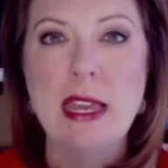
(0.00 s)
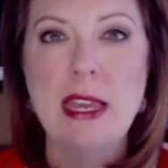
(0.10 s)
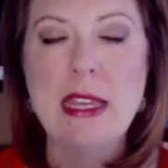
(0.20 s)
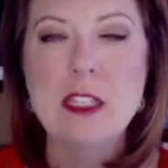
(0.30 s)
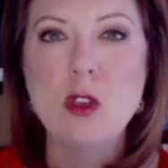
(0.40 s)

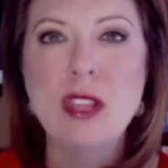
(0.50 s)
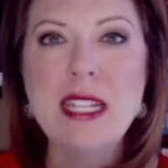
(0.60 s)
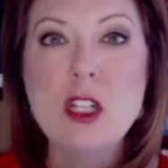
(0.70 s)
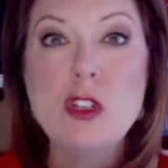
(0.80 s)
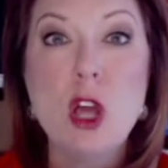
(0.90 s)
So let's use
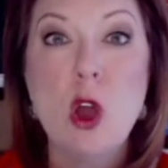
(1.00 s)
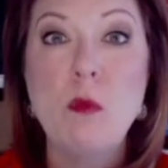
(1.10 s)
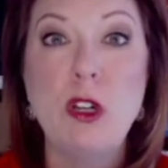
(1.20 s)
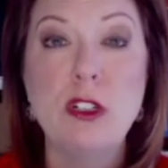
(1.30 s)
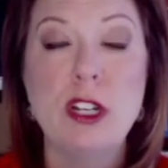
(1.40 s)
a home
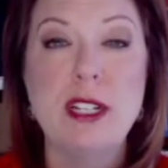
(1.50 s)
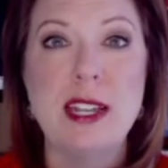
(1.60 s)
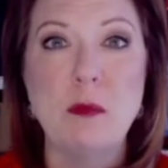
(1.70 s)
builder example,